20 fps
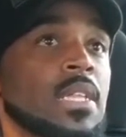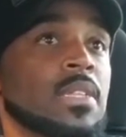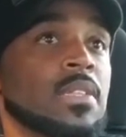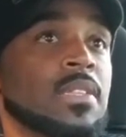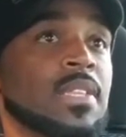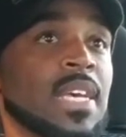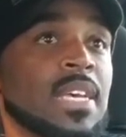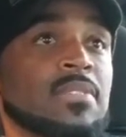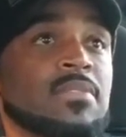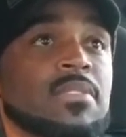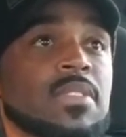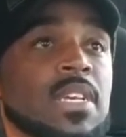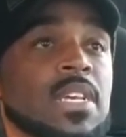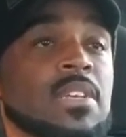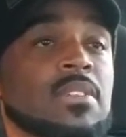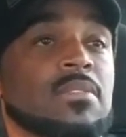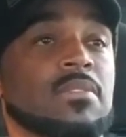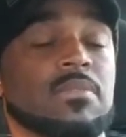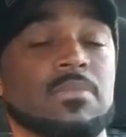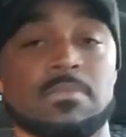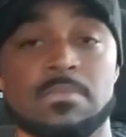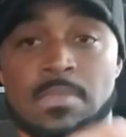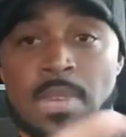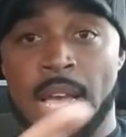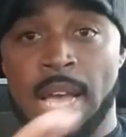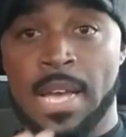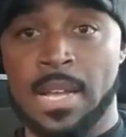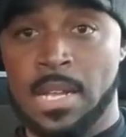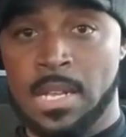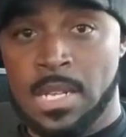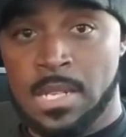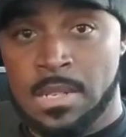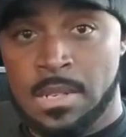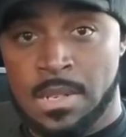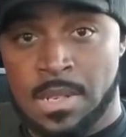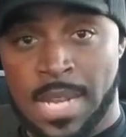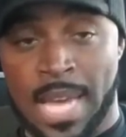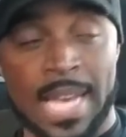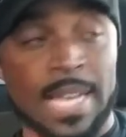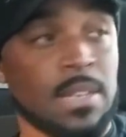This is
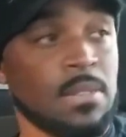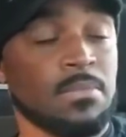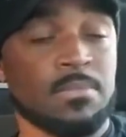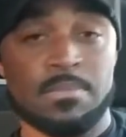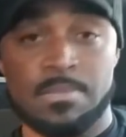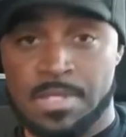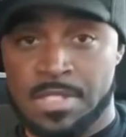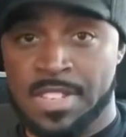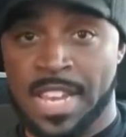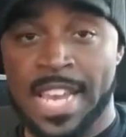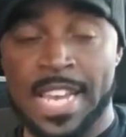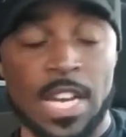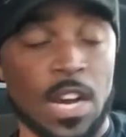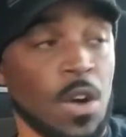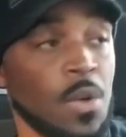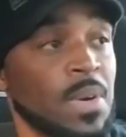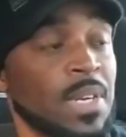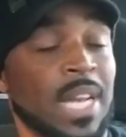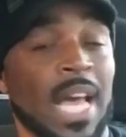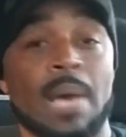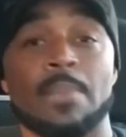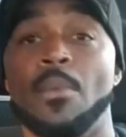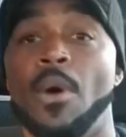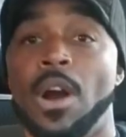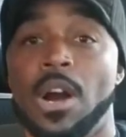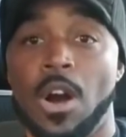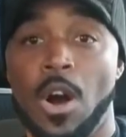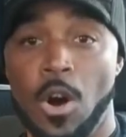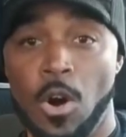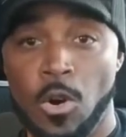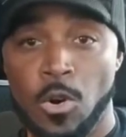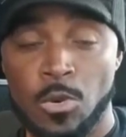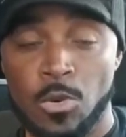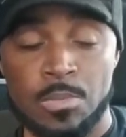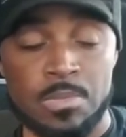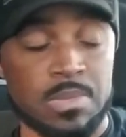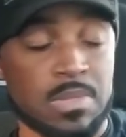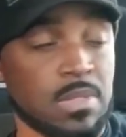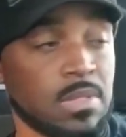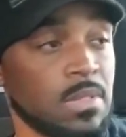like Shango and like Mark
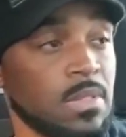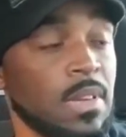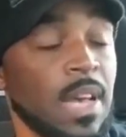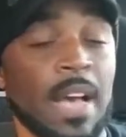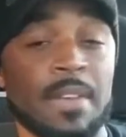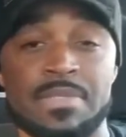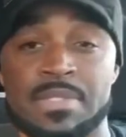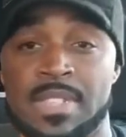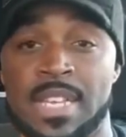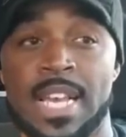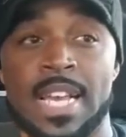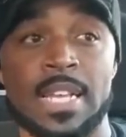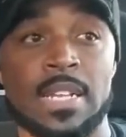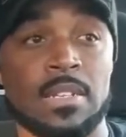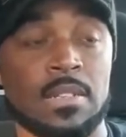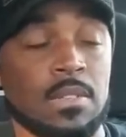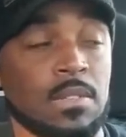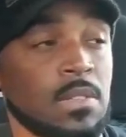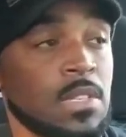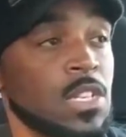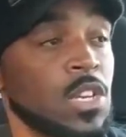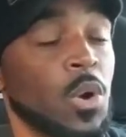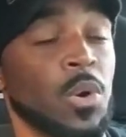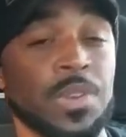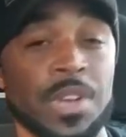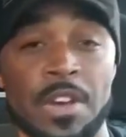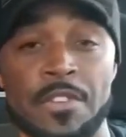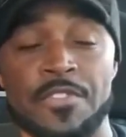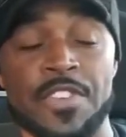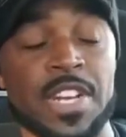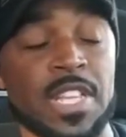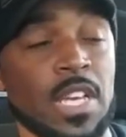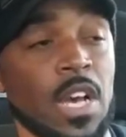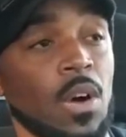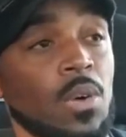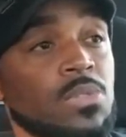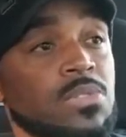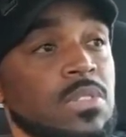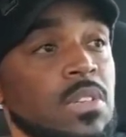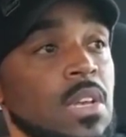Holmes have said, you know, in their
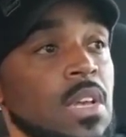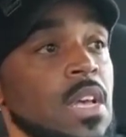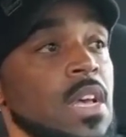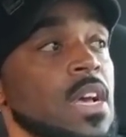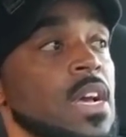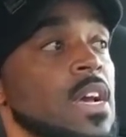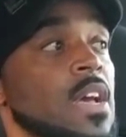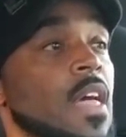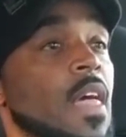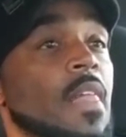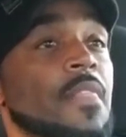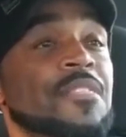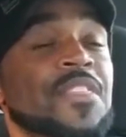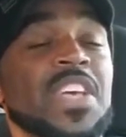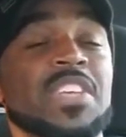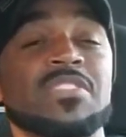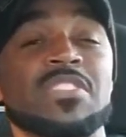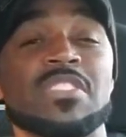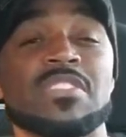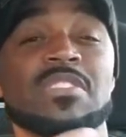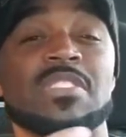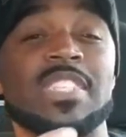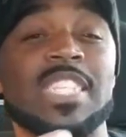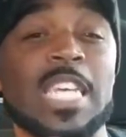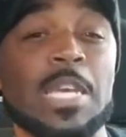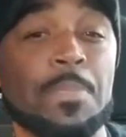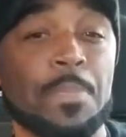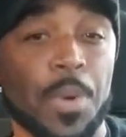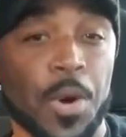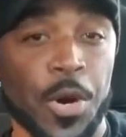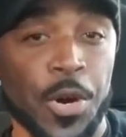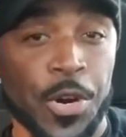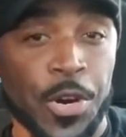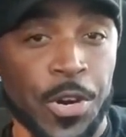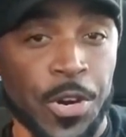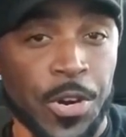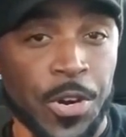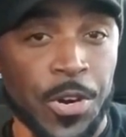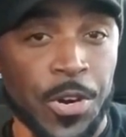videos. This is deeper